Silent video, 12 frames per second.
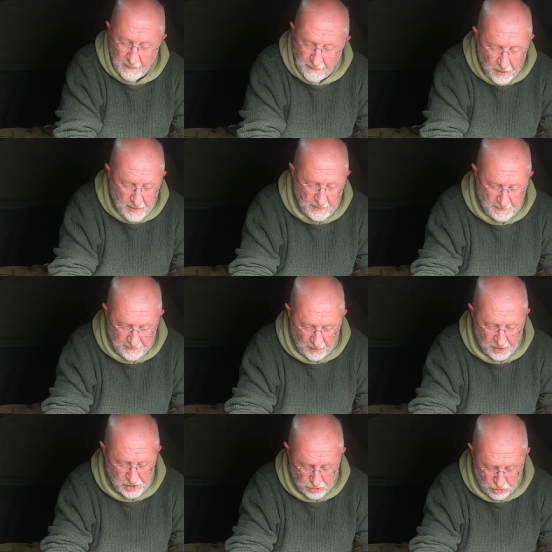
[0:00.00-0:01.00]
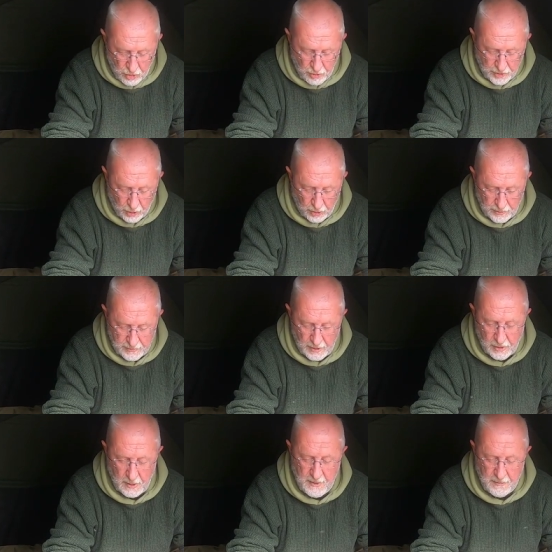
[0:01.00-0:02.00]
a very, very strong knot,
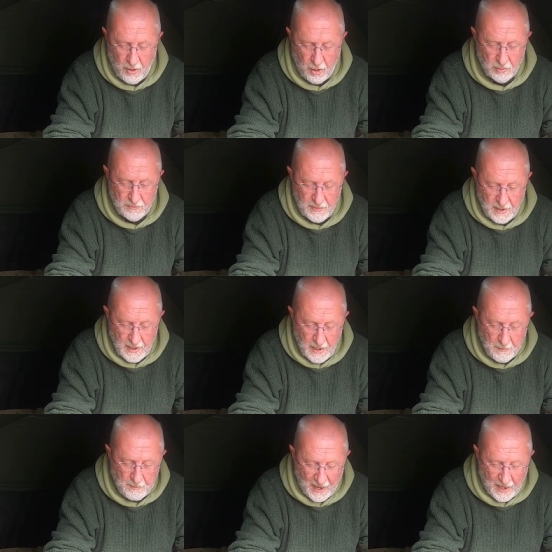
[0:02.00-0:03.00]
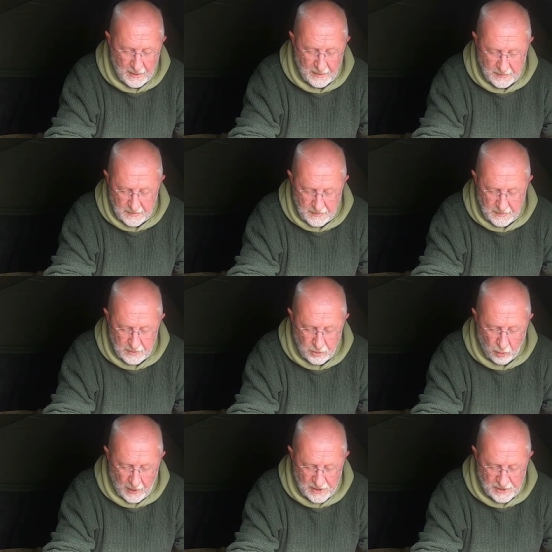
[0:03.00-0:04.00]
don't get me wrong, but
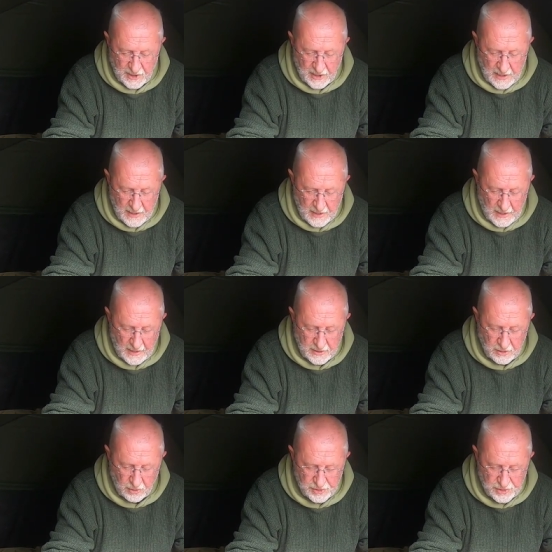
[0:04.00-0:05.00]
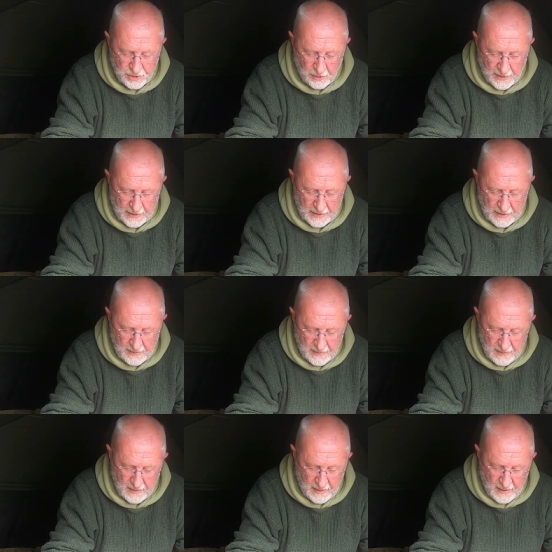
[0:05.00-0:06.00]
not as neat and not as tidy,
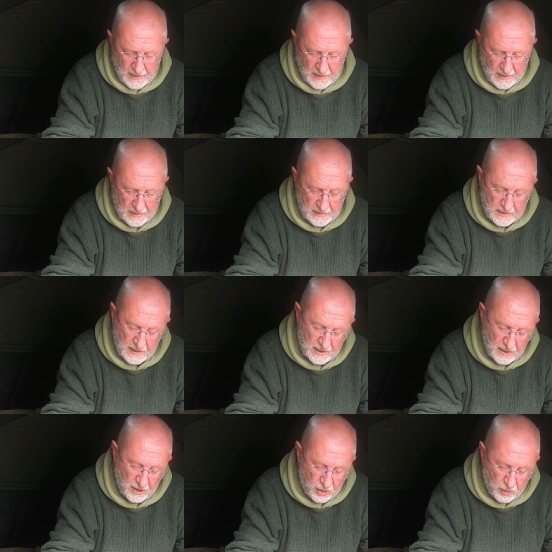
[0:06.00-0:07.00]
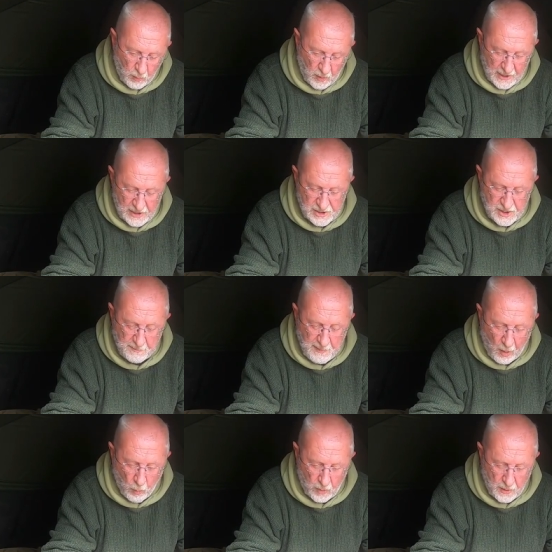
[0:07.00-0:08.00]
and in a lot of ways the
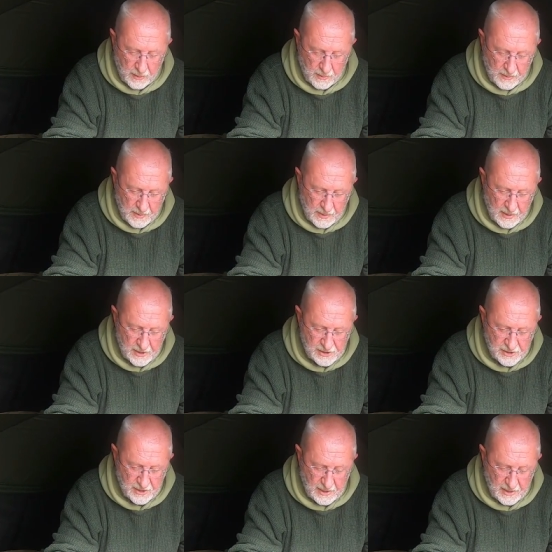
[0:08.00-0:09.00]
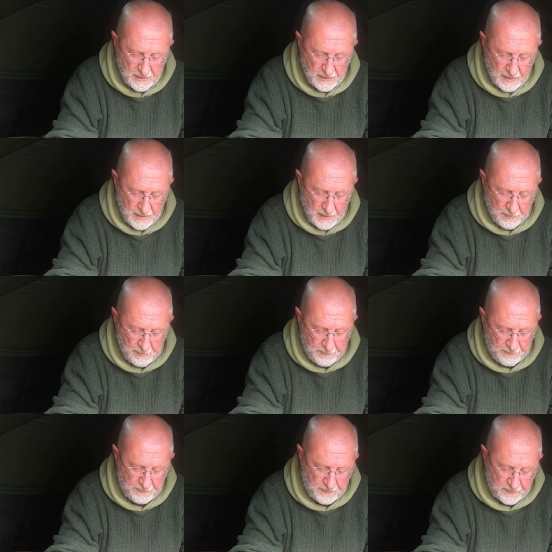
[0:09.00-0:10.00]
bulk is the
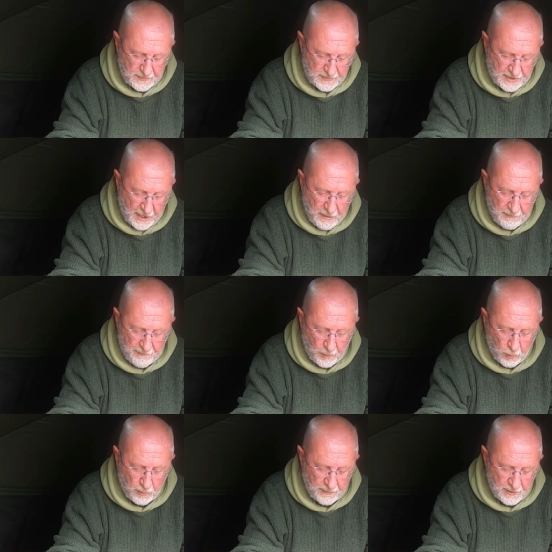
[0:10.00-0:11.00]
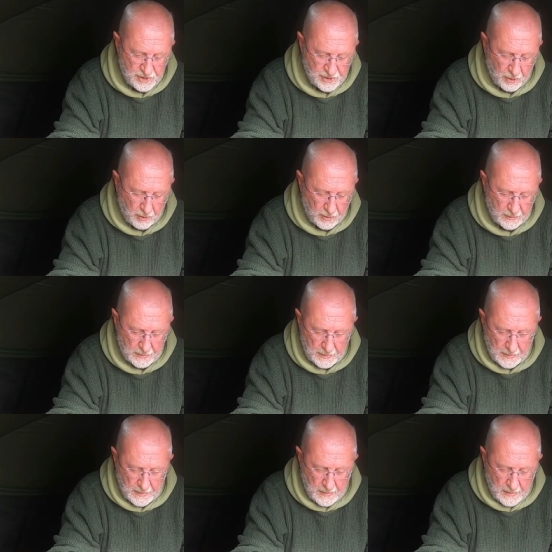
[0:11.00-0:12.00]
downfall of this knot.
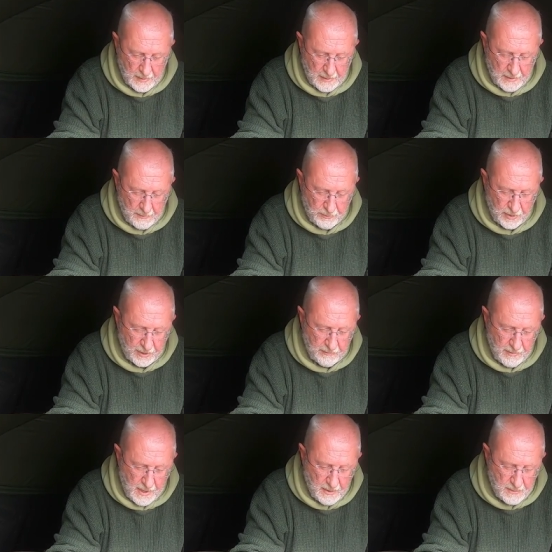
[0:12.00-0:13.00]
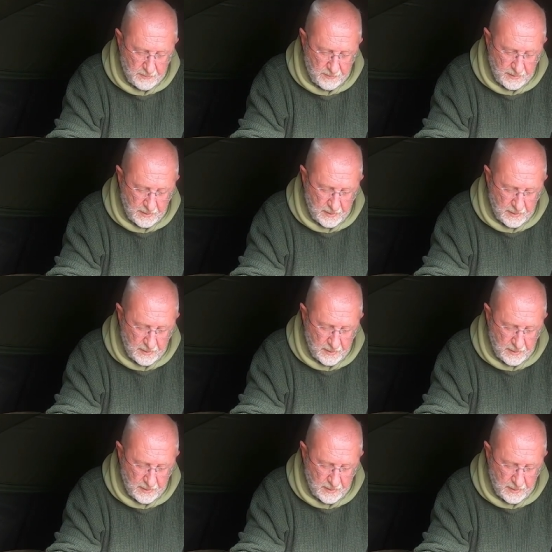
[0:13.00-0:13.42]
Bring it round.